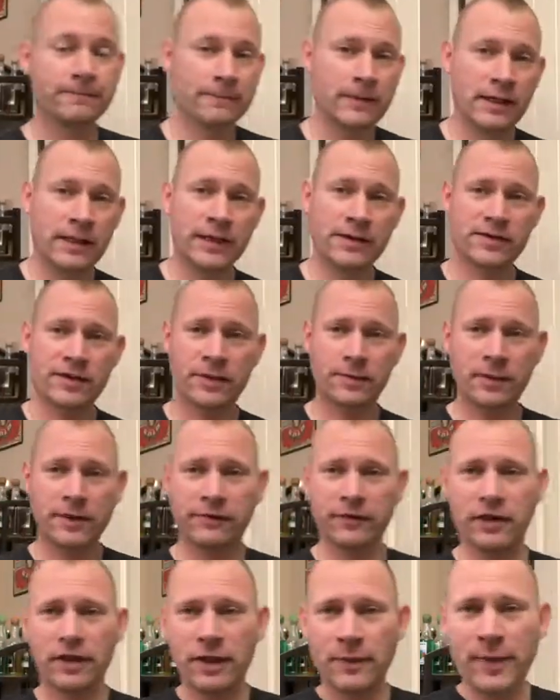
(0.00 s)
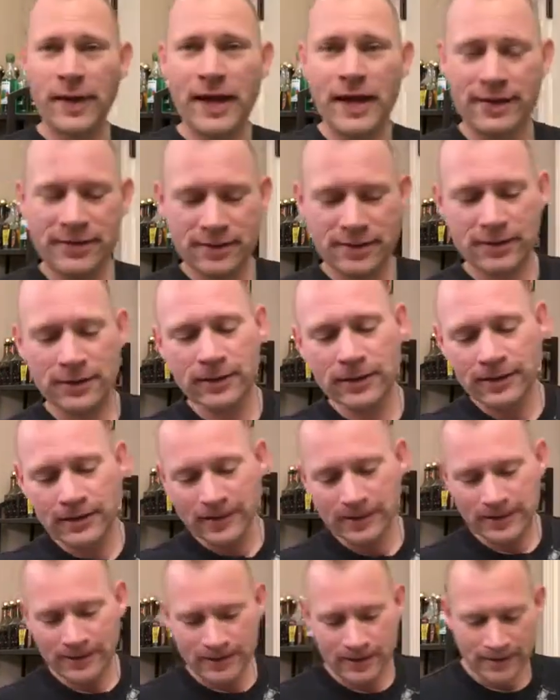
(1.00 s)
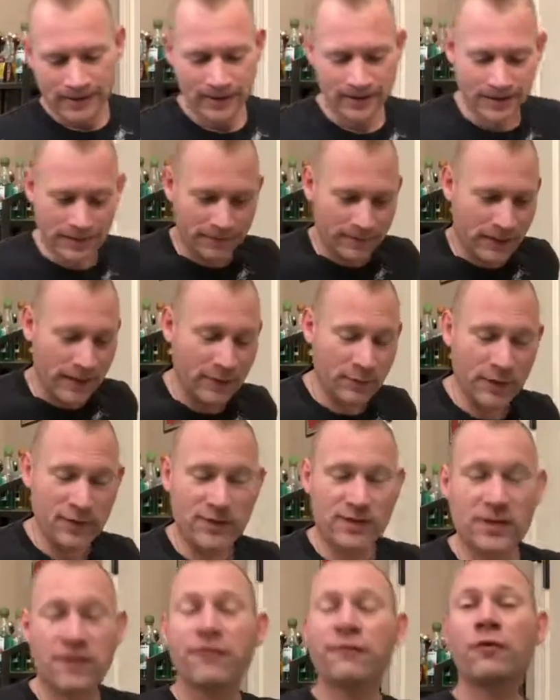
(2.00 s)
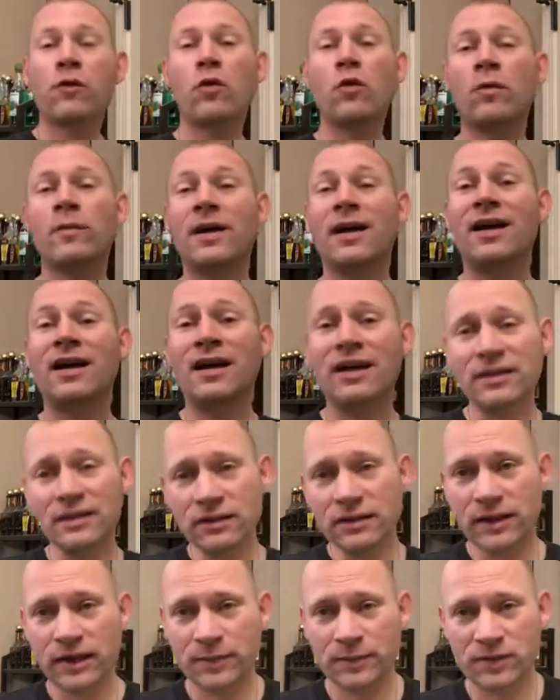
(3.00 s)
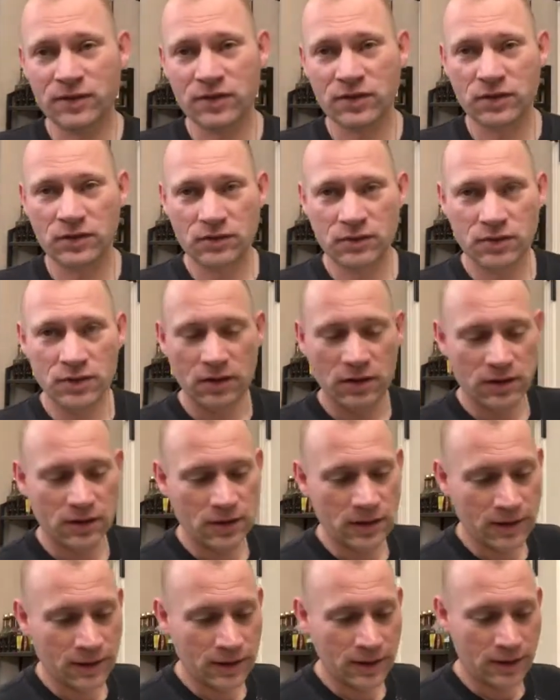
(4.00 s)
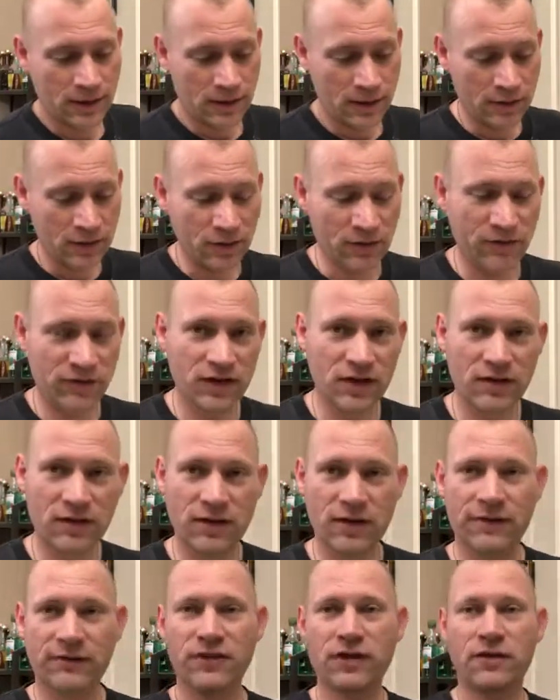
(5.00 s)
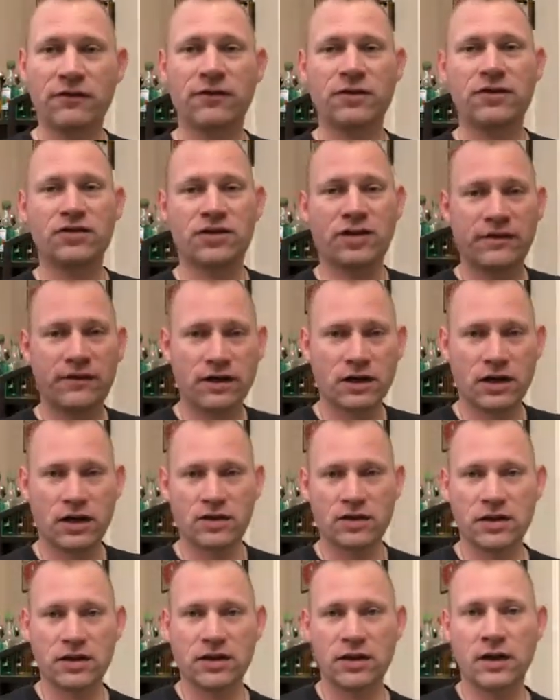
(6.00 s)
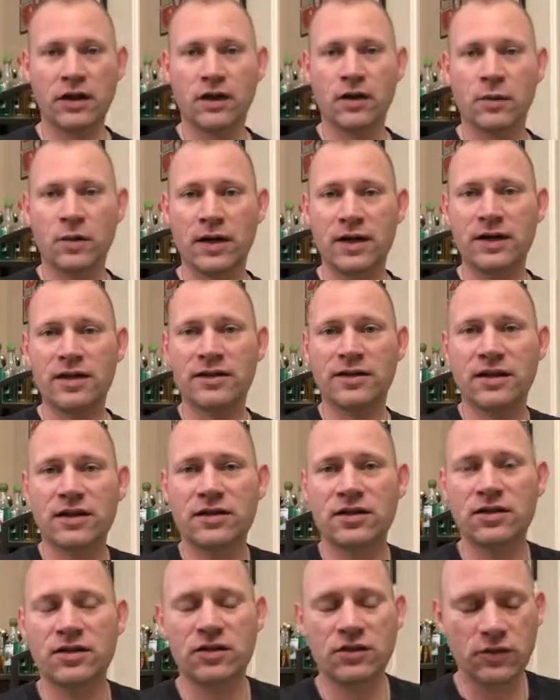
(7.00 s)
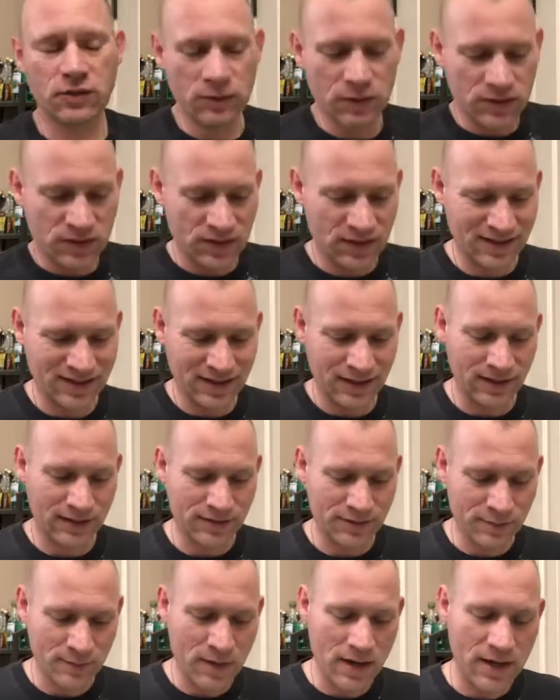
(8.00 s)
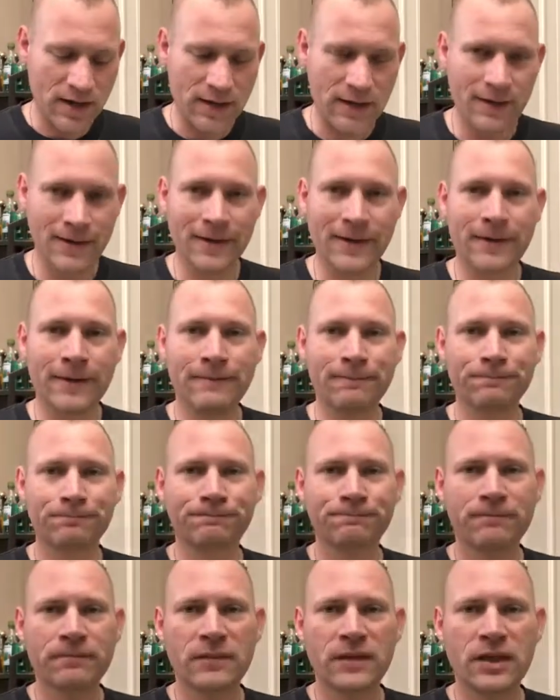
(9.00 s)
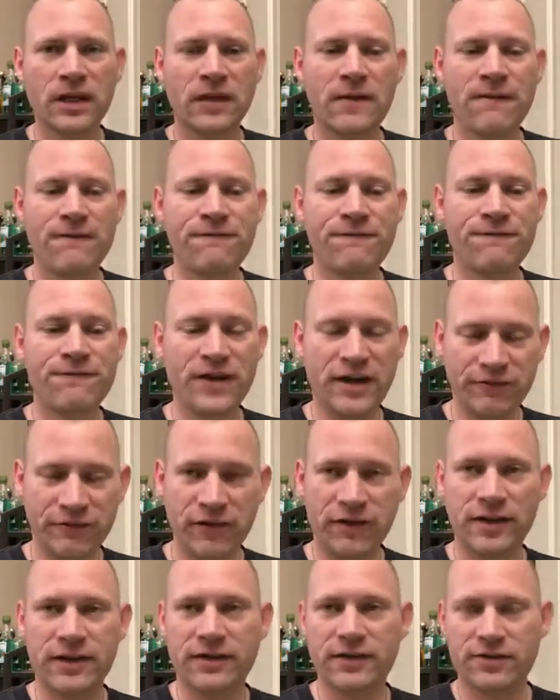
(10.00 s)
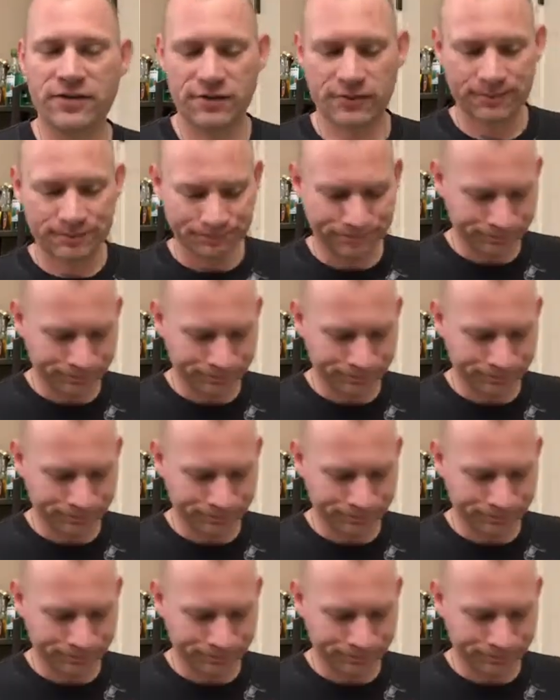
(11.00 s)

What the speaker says: I guess I'm living in the past. Anyways, for my 100th episode, 100th video that I've done for the Shaving Cadre, what I decided to do was discuss my favorite things.